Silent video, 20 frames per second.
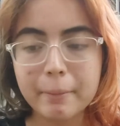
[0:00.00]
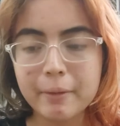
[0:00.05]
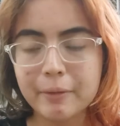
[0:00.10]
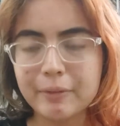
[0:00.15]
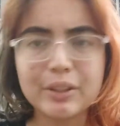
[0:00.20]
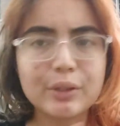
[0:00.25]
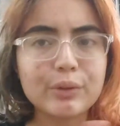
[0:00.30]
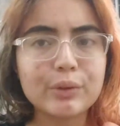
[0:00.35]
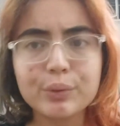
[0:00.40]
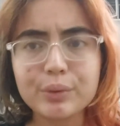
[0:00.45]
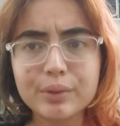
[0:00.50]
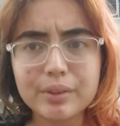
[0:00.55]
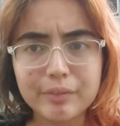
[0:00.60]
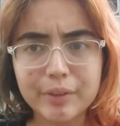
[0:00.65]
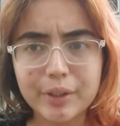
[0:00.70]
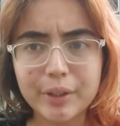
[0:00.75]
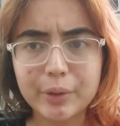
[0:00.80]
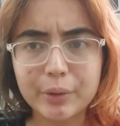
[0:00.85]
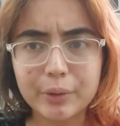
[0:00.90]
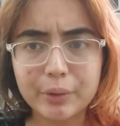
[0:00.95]
which I was always
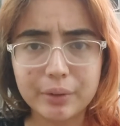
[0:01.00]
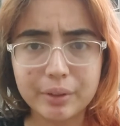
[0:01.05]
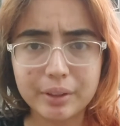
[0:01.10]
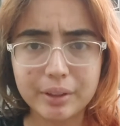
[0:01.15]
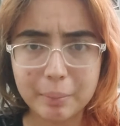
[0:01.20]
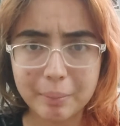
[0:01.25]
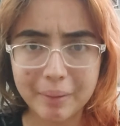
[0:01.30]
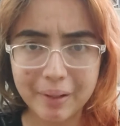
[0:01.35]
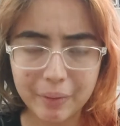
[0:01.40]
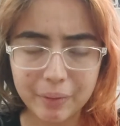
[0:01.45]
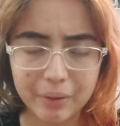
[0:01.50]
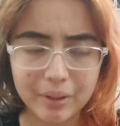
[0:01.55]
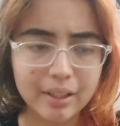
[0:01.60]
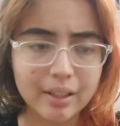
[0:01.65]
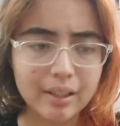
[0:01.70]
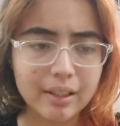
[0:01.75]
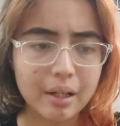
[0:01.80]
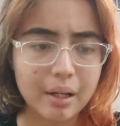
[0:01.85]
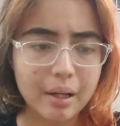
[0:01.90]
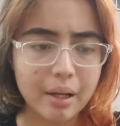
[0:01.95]
very curious about.
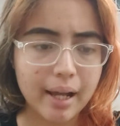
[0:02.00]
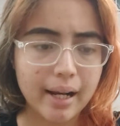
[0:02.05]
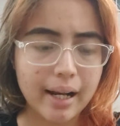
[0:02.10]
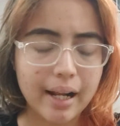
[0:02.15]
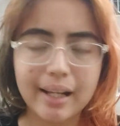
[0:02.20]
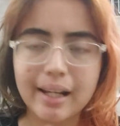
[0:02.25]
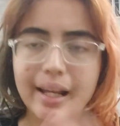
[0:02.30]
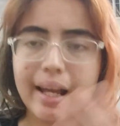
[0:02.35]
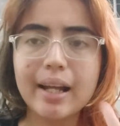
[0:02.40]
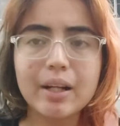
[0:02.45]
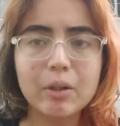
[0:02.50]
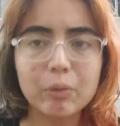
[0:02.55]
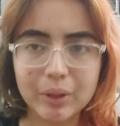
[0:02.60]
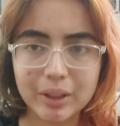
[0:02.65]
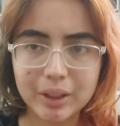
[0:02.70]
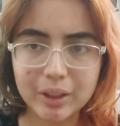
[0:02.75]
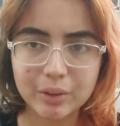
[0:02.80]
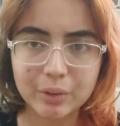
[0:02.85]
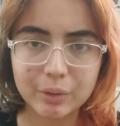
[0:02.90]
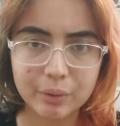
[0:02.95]
And I had
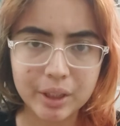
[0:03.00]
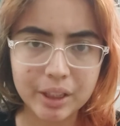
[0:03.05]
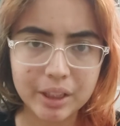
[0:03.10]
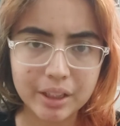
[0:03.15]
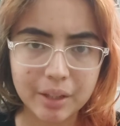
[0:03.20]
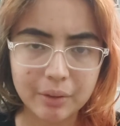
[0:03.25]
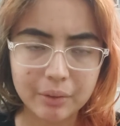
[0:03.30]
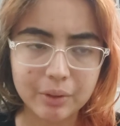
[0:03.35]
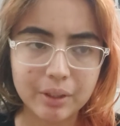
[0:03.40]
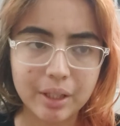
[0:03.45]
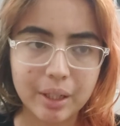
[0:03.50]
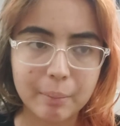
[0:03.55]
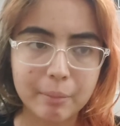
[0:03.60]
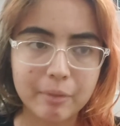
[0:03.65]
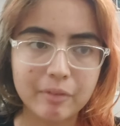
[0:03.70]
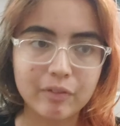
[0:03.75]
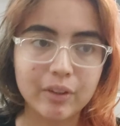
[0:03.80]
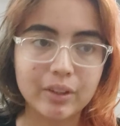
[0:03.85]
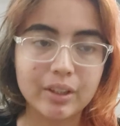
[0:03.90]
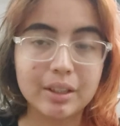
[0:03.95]
wanted to reach out to them
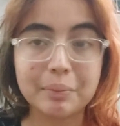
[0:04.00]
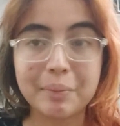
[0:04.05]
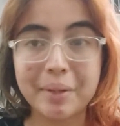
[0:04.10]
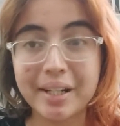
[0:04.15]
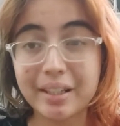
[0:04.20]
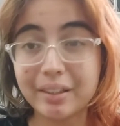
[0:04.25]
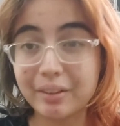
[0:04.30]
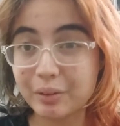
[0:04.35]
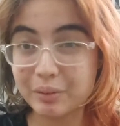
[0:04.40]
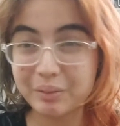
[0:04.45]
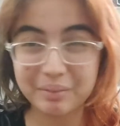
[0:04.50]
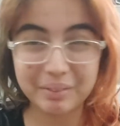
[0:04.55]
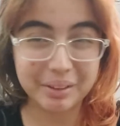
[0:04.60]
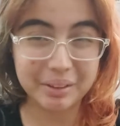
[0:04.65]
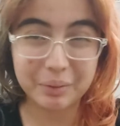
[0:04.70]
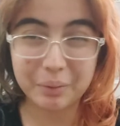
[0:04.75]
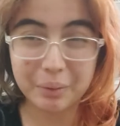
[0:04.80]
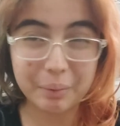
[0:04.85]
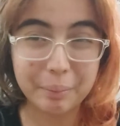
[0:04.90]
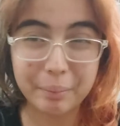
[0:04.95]
before this, but I
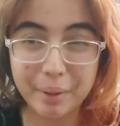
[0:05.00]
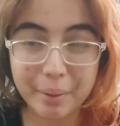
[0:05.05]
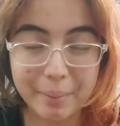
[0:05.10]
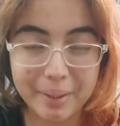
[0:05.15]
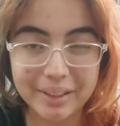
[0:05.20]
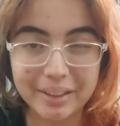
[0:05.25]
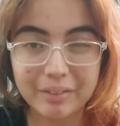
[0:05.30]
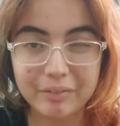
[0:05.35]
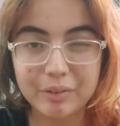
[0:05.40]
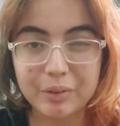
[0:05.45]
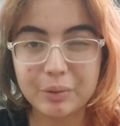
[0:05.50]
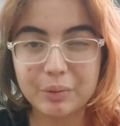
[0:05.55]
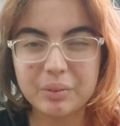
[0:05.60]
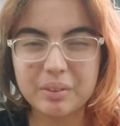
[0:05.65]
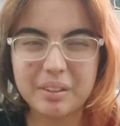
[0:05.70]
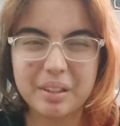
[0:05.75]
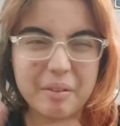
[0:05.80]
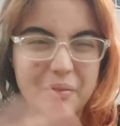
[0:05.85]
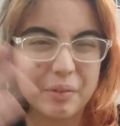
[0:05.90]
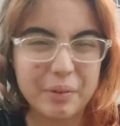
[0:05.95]
just couldn't bring myself to,
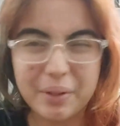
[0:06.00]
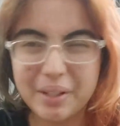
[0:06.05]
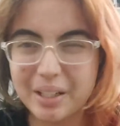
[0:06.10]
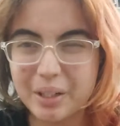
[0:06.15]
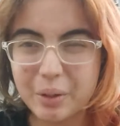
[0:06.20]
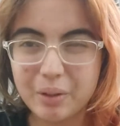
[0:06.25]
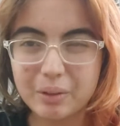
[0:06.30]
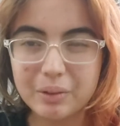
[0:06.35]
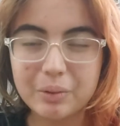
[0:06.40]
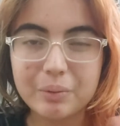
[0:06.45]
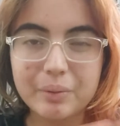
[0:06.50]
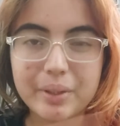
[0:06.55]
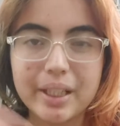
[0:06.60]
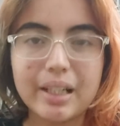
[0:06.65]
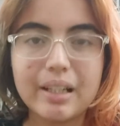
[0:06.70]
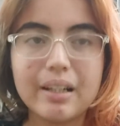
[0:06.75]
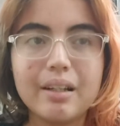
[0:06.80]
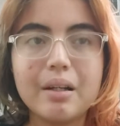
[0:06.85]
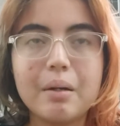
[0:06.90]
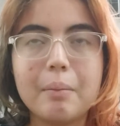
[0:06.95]
never really got to it.
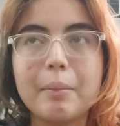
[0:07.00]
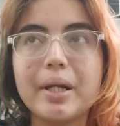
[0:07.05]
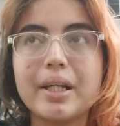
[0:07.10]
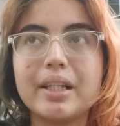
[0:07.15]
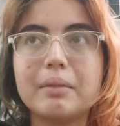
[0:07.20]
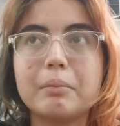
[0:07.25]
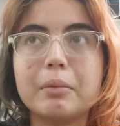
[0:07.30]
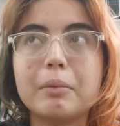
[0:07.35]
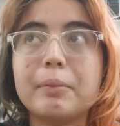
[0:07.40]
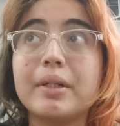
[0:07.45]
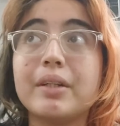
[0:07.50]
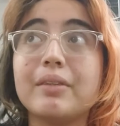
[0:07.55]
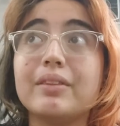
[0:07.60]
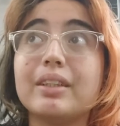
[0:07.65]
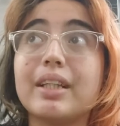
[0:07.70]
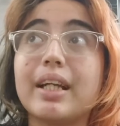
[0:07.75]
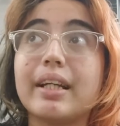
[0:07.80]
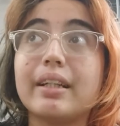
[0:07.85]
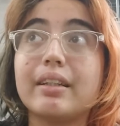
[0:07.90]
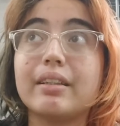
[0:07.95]
But in the moment, I
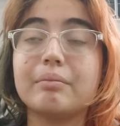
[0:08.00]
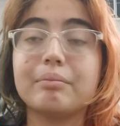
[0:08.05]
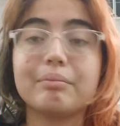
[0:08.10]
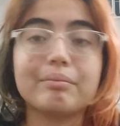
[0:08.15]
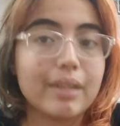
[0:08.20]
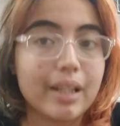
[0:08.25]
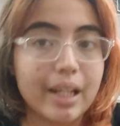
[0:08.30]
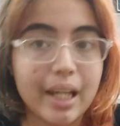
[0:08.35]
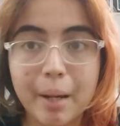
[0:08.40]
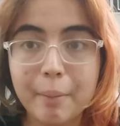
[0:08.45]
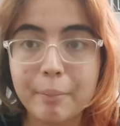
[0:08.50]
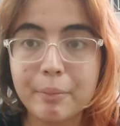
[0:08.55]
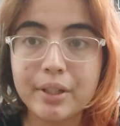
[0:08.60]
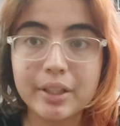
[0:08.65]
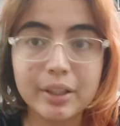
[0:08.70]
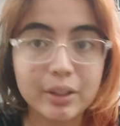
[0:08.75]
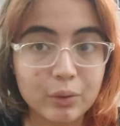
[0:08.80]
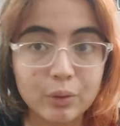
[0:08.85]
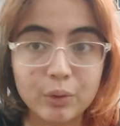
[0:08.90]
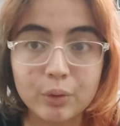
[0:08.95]
was like, okay, I'm
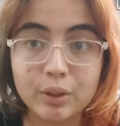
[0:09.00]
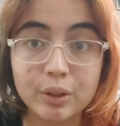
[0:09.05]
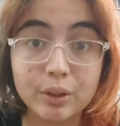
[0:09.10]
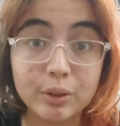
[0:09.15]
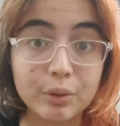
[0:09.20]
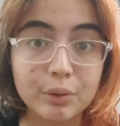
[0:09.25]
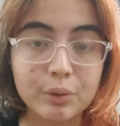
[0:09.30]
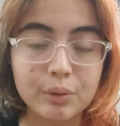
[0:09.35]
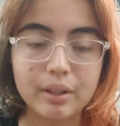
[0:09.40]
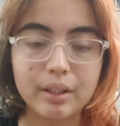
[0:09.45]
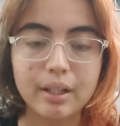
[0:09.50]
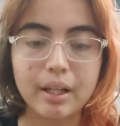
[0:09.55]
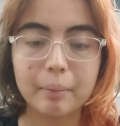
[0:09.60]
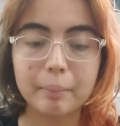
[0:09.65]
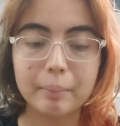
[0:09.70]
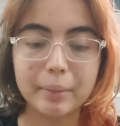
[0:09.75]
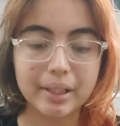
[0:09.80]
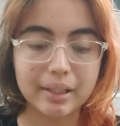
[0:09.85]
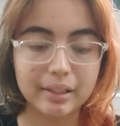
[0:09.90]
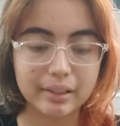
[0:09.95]
ready to know the truth now,
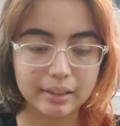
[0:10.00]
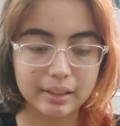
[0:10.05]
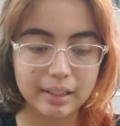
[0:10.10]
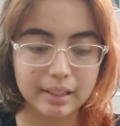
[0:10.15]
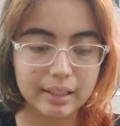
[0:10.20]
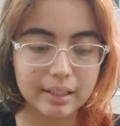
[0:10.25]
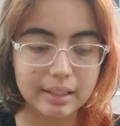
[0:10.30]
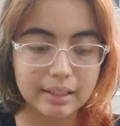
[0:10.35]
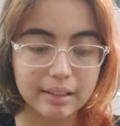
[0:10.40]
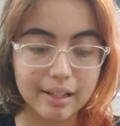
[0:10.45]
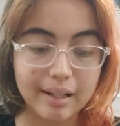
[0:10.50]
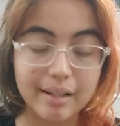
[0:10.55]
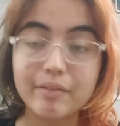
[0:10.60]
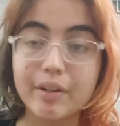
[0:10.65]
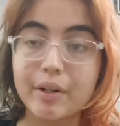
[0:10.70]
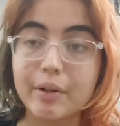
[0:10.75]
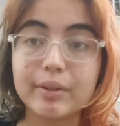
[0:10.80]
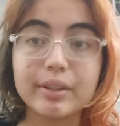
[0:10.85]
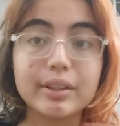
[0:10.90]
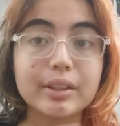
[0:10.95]
because the thing is, like, if
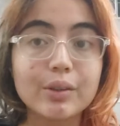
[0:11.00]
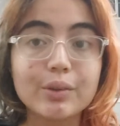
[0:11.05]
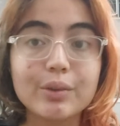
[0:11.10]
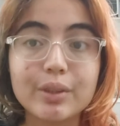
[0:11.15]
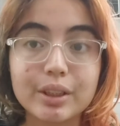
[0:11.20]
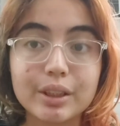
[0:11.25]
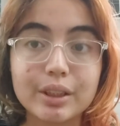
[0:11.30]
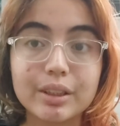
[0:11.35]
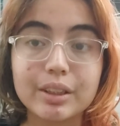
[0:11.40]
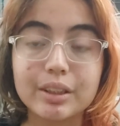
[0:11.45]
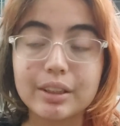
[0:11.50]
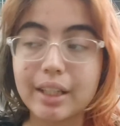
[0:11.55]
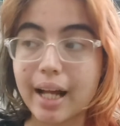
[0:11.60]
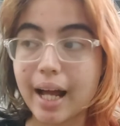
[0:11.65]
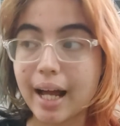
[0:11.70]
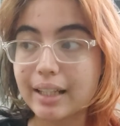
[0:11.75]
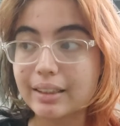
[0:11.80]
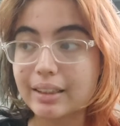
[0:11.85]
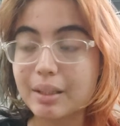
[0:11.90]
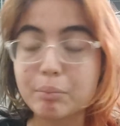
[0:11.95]
I reach out to the church and
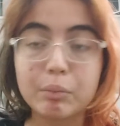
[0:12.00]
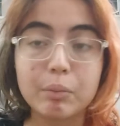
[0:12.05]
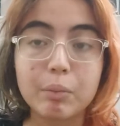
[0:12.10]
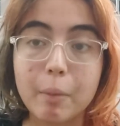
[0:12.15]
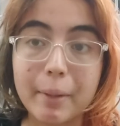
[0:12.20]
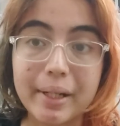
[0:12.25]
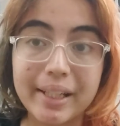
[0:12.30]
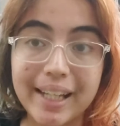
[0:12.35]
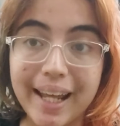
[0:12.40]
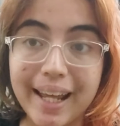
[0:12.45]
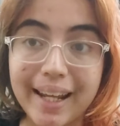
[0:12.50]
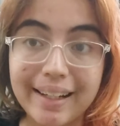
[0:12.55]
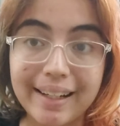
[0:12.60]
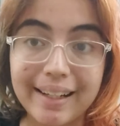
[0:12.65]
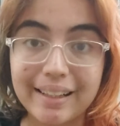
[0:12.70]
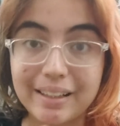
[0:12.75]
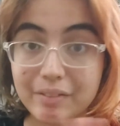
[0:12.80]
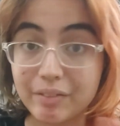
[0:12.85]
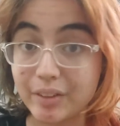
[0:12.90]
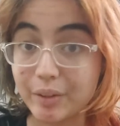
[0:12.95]
ask them about my dad,
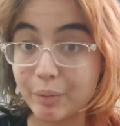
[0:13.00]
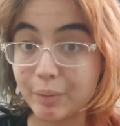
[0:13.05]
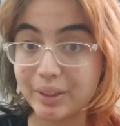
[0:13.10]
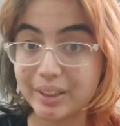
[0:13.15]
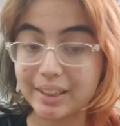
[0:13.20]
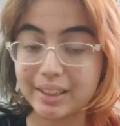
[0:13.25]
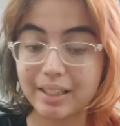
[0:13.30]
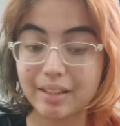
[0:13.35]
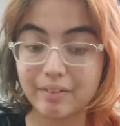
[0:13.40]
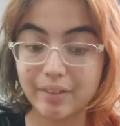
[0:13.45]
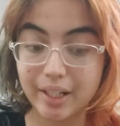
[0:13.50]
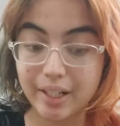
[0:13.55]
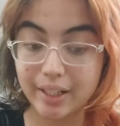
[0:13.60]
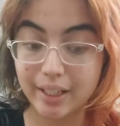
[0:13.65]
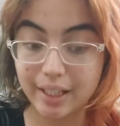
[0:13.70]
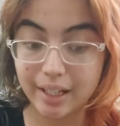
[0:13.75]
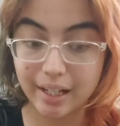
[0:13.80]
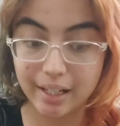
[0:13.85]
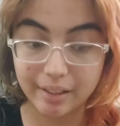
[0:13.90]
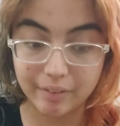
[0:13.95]
and if he was saved, and
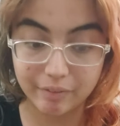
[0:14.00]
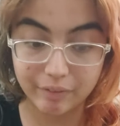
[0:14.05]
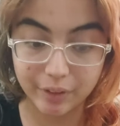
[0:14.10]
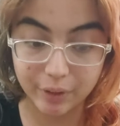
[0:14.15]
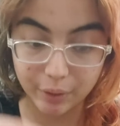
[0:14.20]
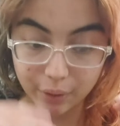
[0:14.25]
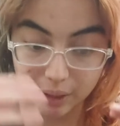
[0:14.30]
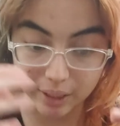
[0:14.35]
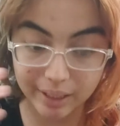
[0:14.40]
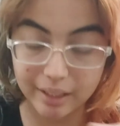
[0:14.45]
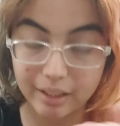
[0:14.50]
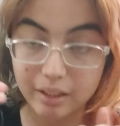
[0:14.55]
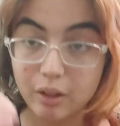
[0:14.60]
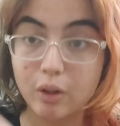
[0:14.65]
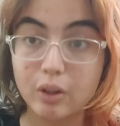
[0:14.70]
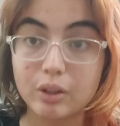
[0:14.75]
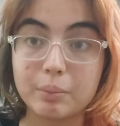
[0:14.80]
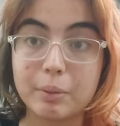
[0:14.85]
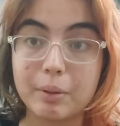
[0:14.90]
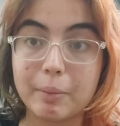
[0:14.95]
if, you know, he heard the
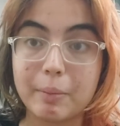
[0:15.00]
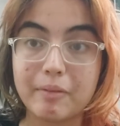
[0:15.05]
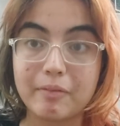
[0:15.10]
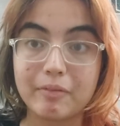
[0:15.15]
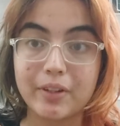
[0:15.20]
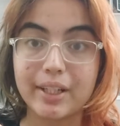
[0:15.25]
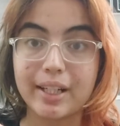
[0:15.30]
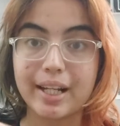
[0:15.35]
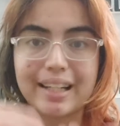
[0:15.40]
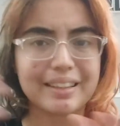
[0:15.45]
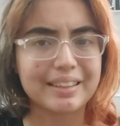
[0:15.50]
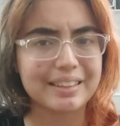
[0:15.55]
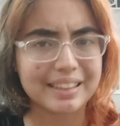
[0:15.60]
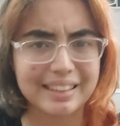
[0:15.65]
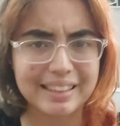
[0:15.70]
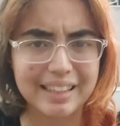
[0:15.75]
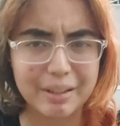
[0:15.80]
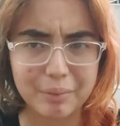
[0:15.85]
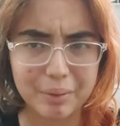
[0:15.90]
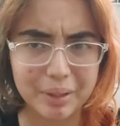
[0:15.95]
gospel before he died, because he
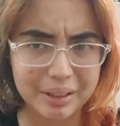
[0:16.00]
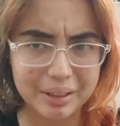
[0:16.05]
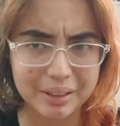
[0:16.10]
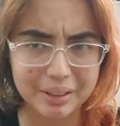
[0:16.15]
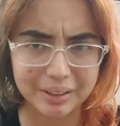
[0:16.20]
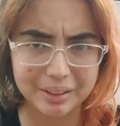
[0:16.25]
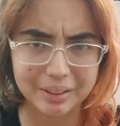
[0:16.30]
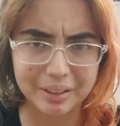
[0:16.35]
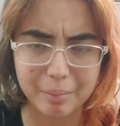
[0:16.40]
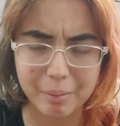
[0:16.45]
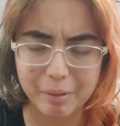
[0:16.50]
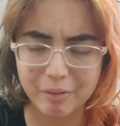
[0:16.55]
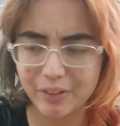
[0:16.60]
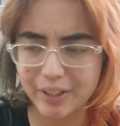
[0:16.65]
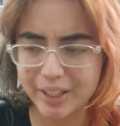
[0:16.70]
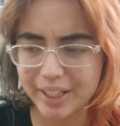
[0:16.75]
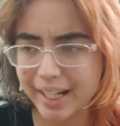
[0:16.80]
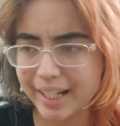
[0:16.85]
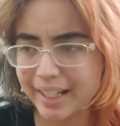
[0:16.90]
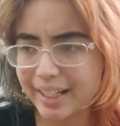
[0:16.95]
stayed with the church right
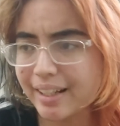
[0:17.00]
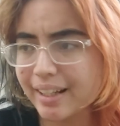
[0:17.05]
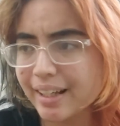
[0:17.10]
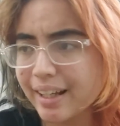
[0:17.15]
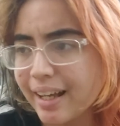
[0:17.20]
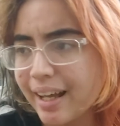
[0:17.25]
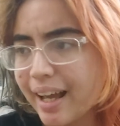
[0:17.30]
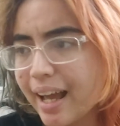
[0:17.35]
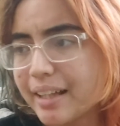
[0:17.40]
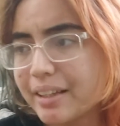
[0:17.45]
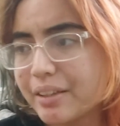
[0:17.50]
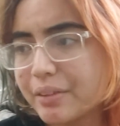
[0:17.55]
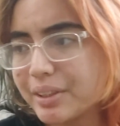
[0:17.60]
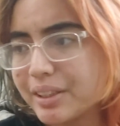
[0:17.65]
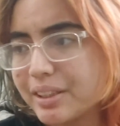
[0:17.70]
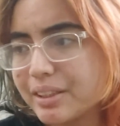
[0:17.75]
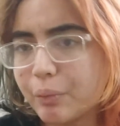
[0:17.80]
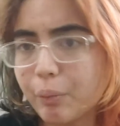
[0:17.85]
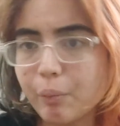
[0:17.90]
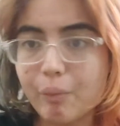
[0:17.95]
before he died. And the
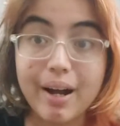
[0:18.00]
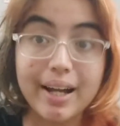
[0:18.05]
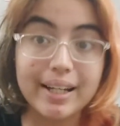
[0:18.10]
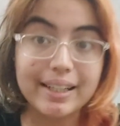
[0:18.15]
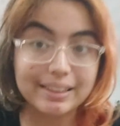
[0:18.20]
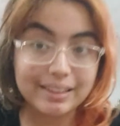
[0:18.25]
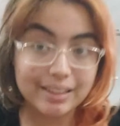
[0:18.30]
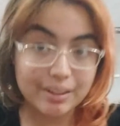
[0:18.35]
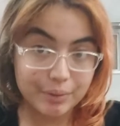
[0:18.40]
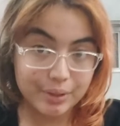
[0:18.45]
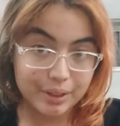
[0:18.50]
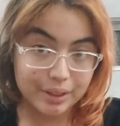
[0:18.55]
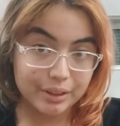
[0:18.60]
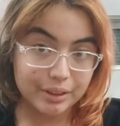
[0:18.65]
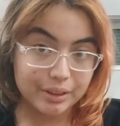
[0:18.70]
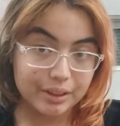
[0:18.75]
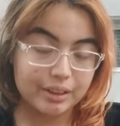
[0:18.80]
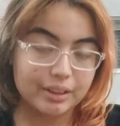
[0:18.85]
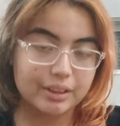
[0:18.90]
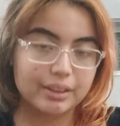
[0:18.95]
reason why he stayed with the
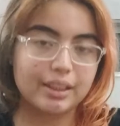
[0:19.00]
church